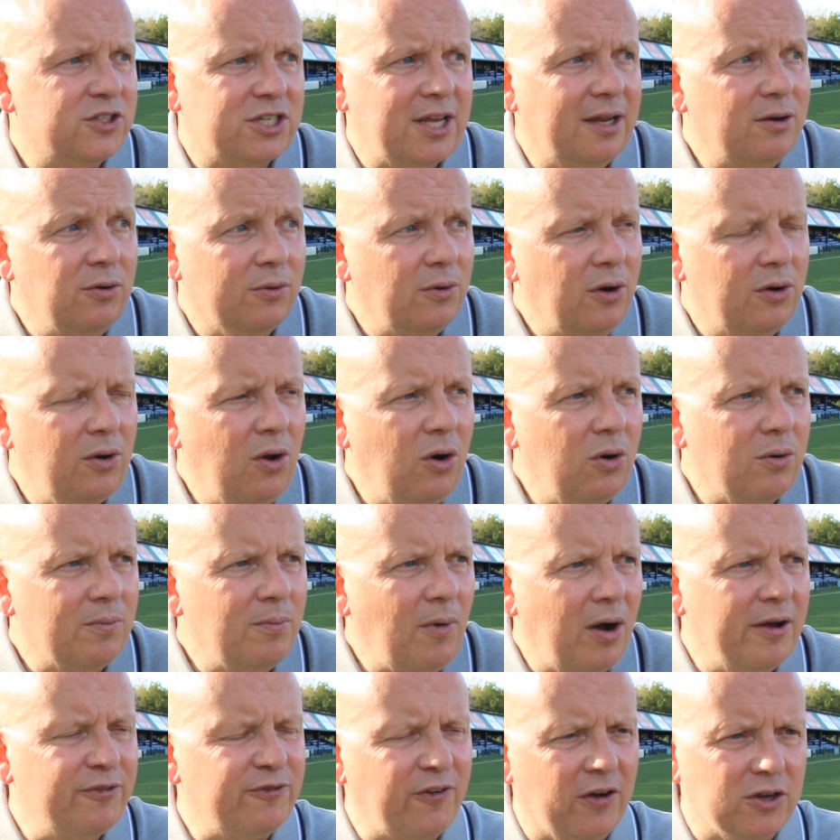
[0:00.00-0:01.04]
I've said all along,
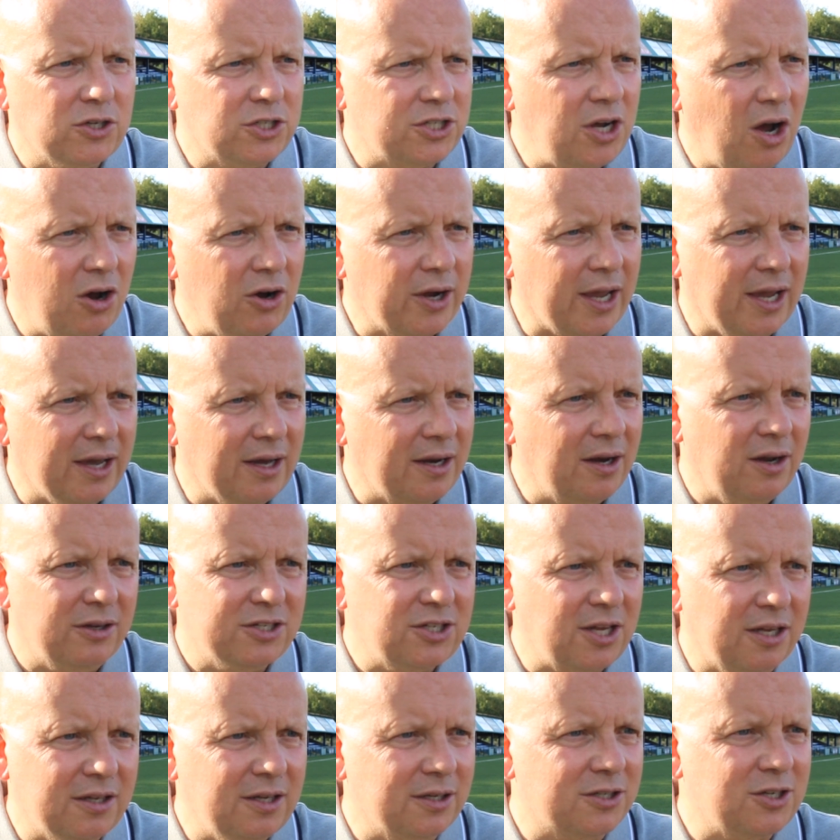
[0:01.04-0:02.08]
my first target, and I
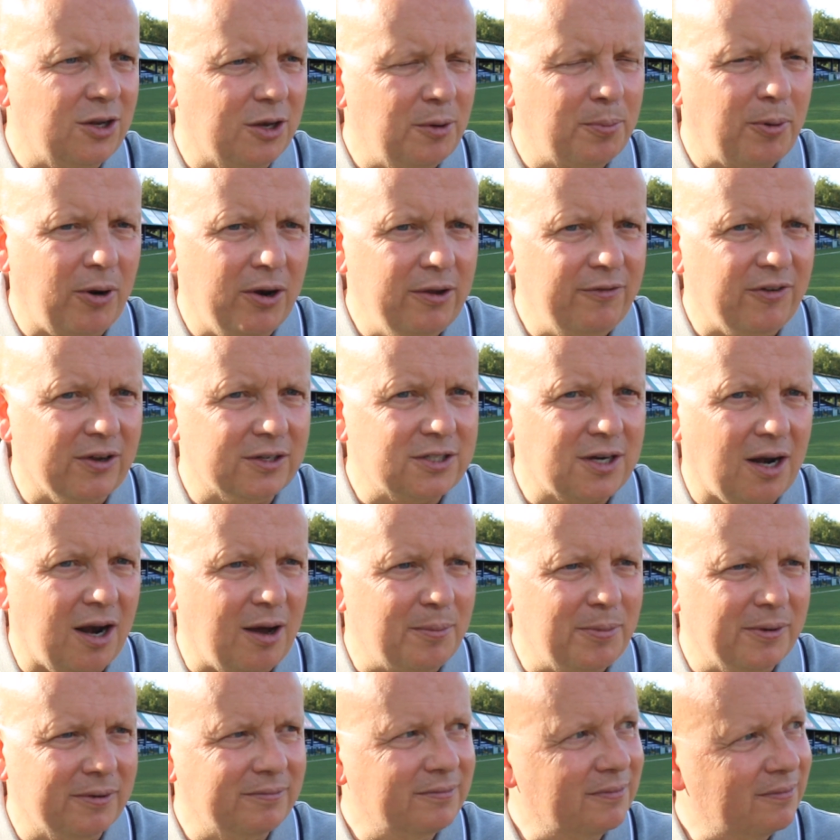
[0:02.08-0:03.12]
said this at the previous
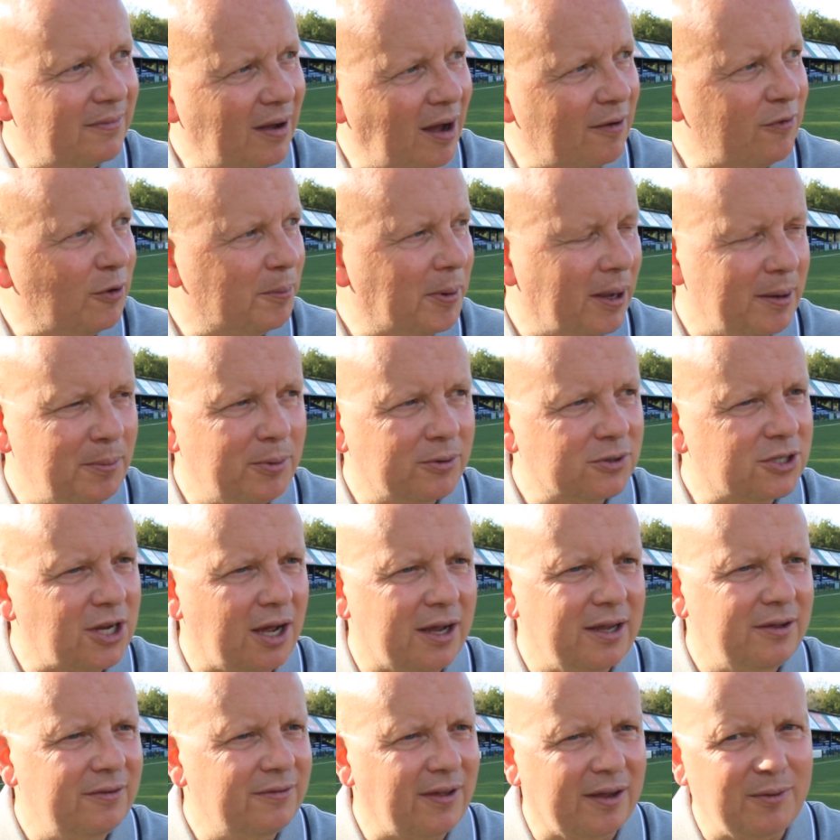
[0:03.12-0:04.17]
club, and other people
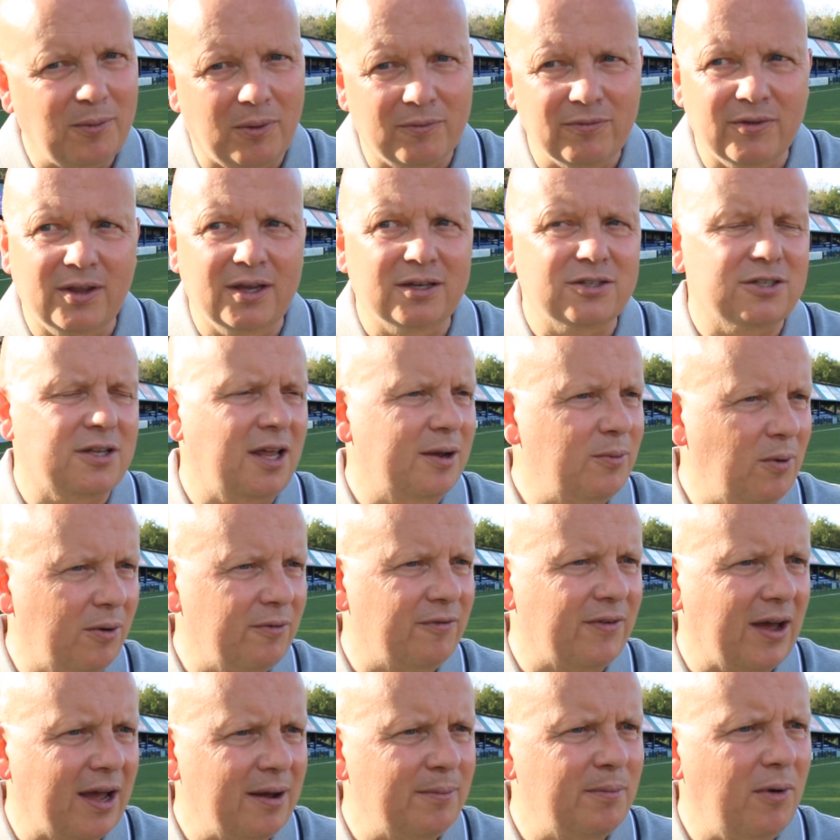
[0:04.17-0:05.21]
say they want this, they
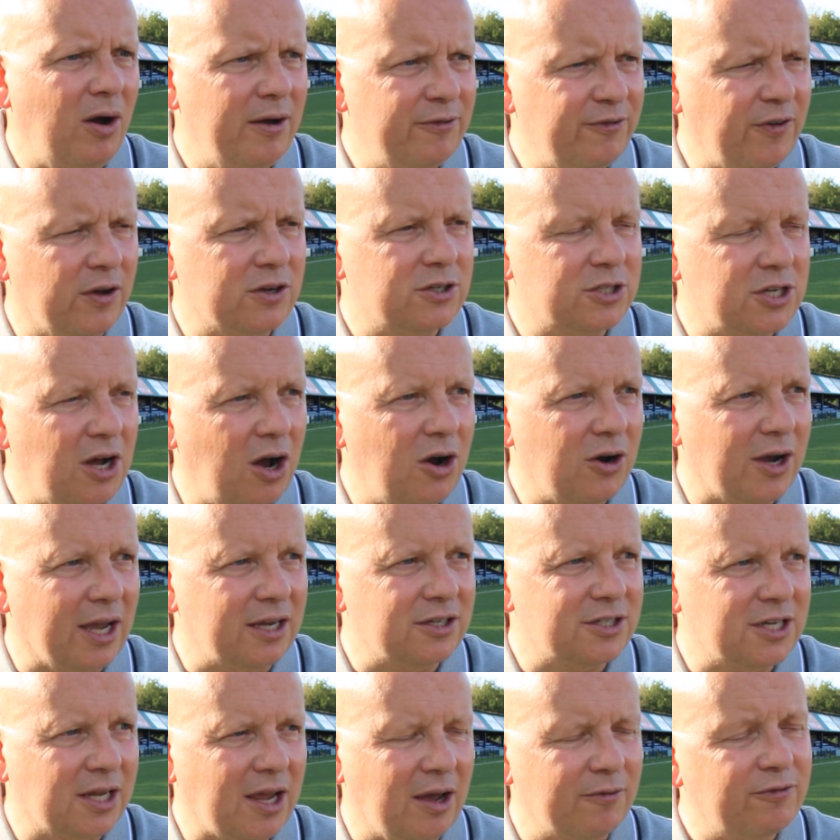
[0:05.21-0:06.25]
want that. My first target
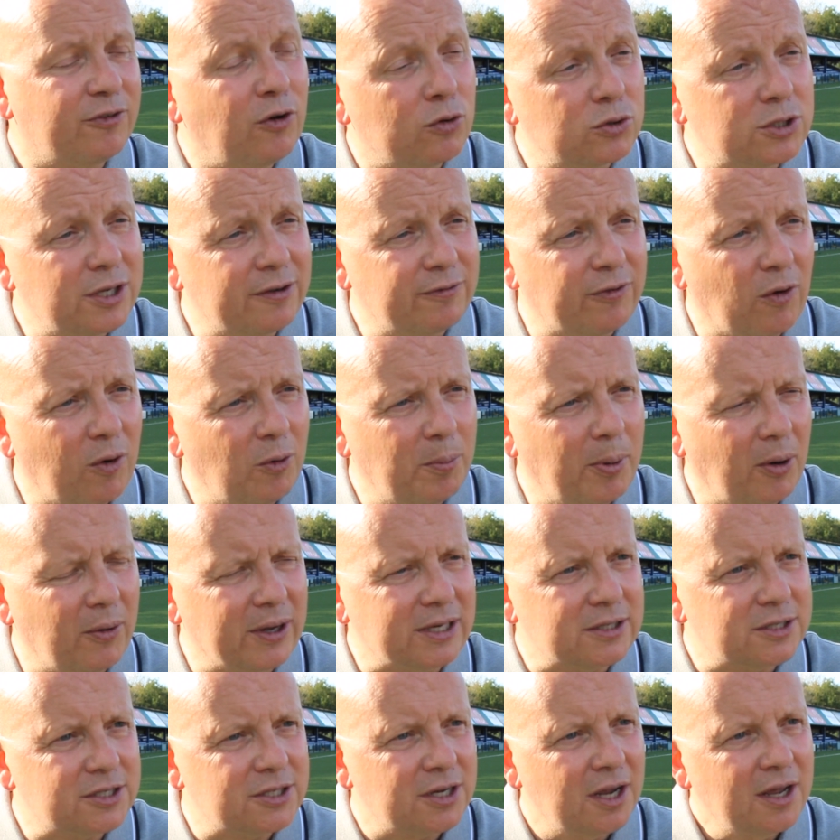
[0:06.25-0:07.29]
is to get 44
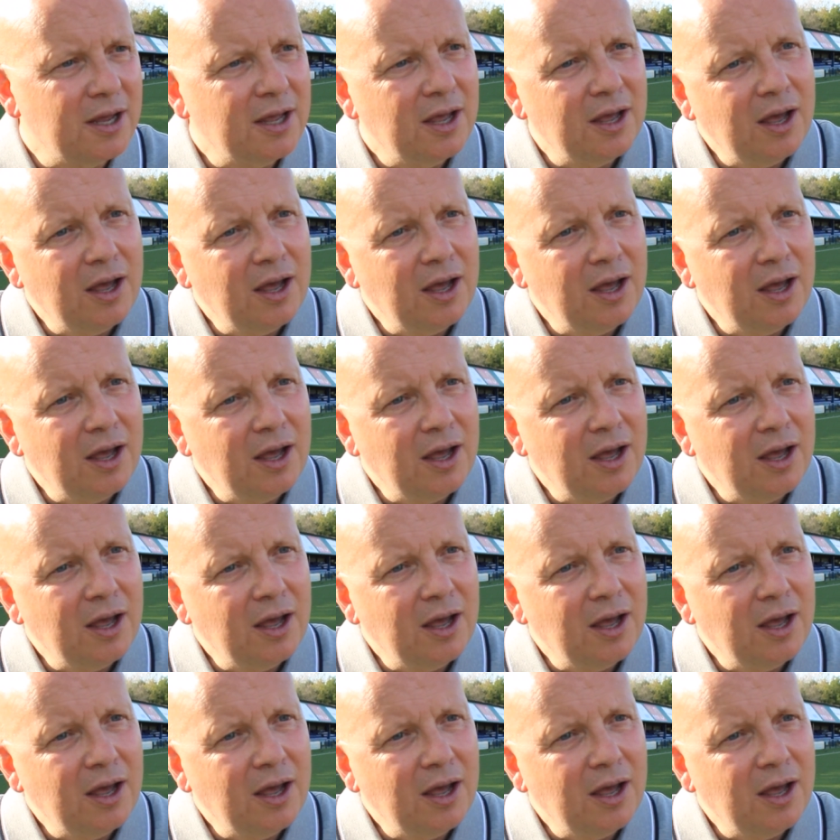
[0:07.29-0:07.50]
points.